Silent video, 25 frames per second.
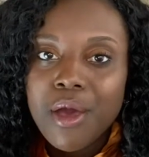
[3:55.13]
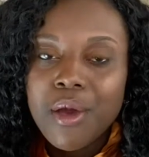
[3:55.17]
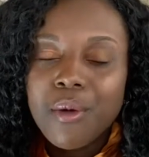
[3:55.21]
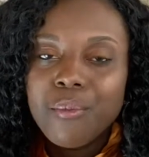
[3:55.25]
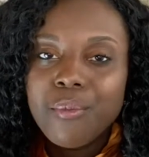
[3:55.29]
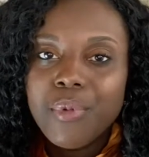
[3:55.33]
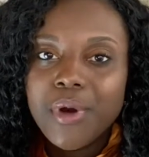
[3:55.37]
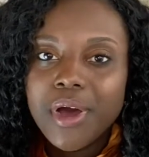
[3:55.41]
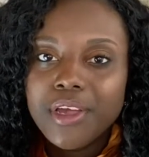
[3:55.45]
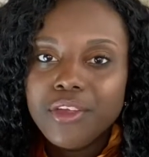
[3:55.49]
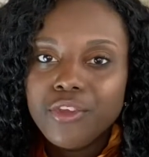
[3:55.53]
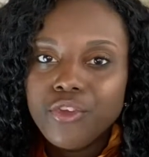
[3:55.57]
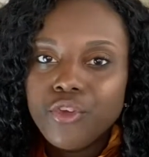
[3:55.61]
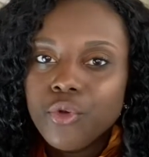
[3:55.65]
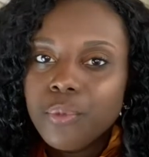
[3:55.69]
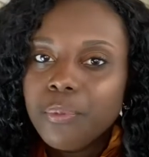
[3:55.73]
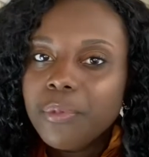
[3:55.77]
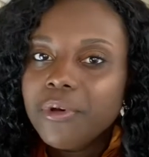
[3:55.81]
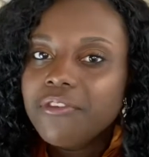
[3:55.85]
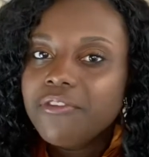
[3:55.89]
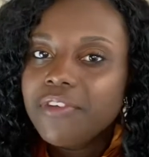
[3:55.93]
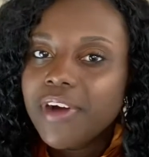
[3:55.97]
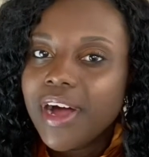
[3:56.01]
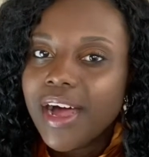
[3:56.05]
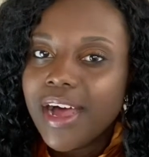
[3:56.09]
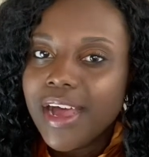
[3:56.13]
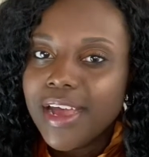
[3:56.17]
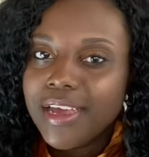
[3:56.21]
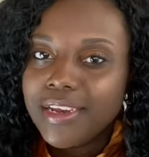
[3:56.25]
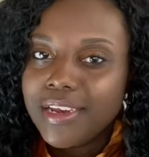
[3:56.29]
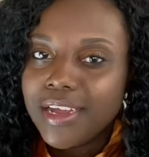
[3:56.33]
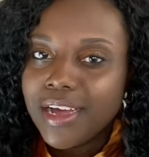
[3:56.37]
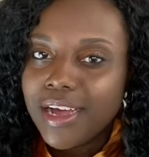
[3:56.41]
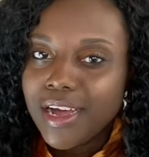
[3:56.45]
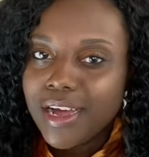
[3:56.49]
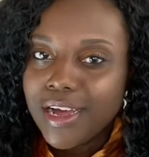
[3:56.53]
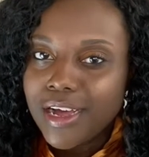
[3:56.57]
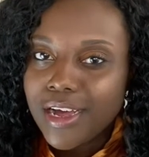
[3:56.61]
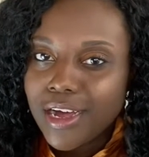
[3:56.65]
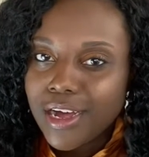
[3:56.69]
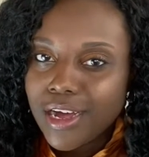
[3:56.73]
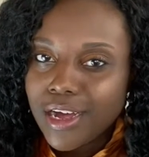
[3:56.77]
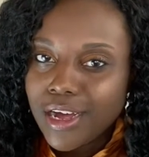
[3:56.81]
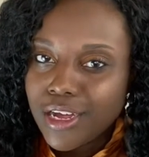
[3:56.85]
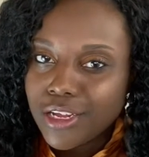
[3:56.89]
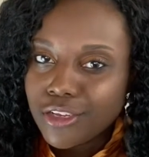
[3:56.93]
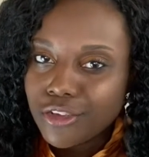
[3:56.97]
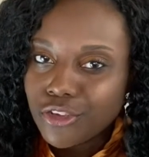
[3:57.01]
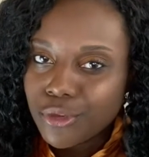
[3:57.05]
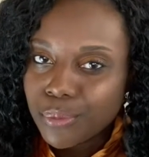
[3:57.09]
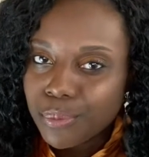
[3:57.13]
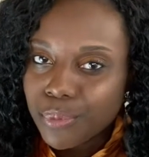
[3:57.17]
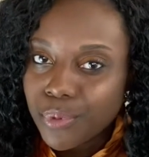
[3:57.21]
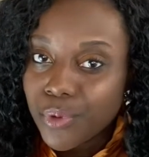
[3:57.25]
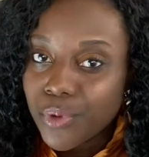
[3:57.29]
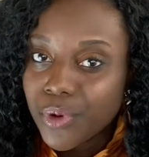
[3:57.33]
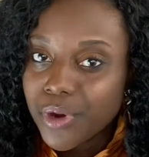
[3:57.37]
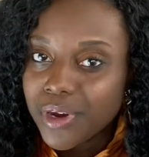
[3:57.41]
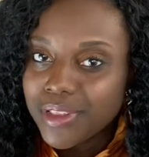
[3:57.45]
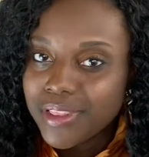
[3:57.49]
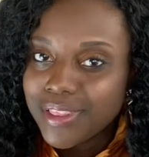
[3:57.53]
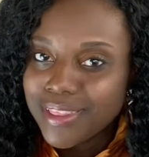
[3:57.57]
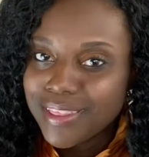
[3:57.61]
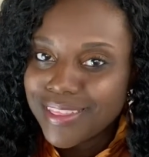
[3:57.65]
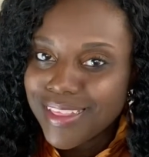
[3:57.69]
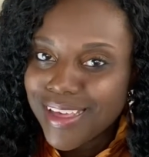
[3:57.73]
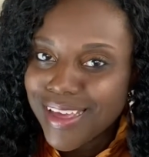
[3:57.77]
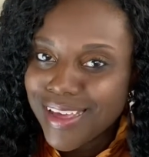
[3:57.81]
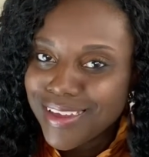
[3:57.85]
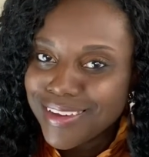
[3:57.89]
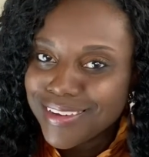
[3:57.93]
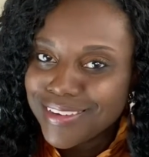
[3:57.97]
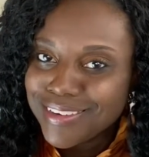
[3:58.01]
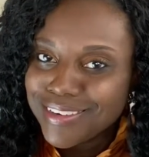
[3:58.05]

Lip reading: but you provide a support that